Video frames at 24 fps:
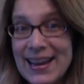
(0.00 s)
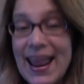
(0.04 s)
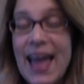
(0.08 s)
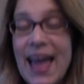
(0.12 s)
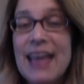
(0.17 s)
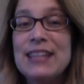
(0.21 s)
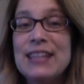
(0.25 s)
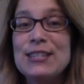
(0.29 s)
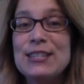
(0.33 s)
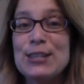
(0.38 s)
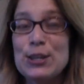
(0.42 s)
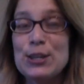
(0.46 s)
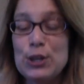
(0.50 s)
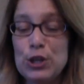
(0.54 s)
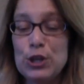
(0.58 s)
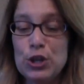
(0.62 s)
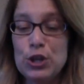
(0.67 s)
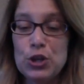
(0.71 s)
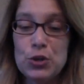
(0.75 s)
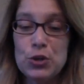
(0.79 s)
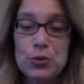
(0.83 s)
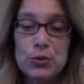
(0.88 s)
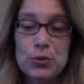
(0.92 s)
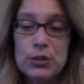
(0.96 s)
it's going to
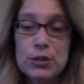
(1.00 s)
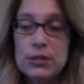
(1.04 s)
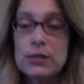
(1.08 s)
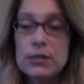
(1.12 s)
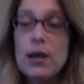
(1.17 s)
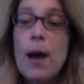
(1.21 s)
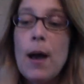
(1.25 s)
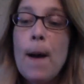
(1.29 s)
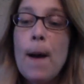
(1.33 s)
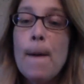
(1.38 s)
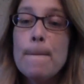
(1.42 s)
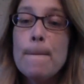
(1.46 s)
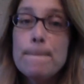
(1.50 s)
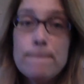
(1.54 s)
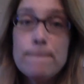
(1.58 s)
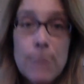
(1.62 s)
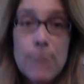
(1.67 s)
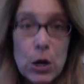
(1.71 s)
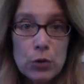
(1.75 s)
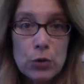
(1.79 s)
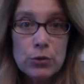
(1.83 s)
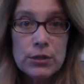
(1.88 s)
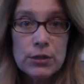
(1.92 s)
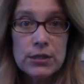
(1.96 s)
use
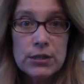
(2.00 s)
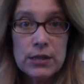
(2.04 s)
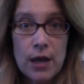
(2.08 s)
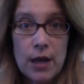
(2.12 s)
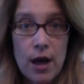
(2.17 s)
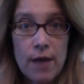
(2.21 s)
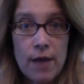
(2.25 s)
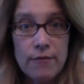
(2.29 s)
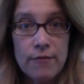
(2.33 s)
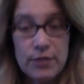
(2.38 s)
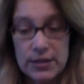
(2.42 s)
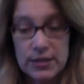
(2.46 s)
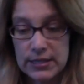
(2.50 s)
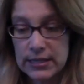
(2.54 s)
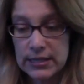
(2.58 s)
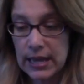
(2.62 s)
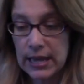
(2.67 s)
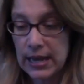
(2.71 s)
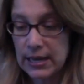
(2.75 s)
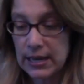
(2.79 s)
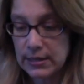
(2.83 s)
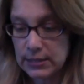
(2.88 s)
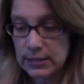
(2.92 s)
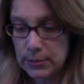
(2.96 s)
most of the
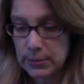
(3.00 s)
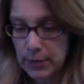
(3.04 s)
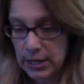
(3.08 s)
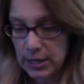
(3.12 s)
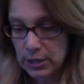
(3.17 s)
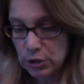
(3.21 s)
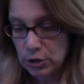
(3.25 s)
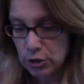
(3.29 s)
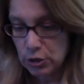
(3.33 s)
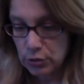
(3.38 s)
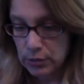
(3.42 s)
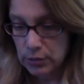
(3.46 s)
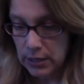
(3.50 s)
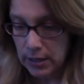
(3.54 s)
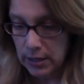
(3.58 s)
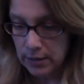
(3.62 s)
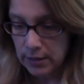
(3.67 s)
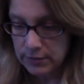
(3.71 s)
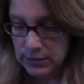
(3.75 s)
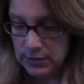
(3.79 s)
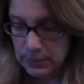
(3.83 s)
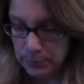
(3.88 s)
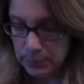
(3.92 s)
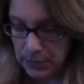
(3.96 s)
skein to make the 2 gloves,